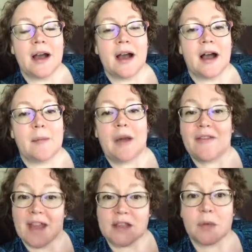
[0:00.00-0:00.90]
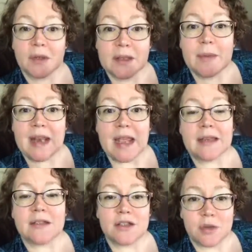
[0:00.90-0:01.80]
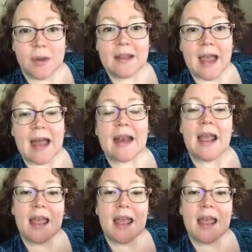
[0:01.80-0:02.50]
I've had to eliminate doing that.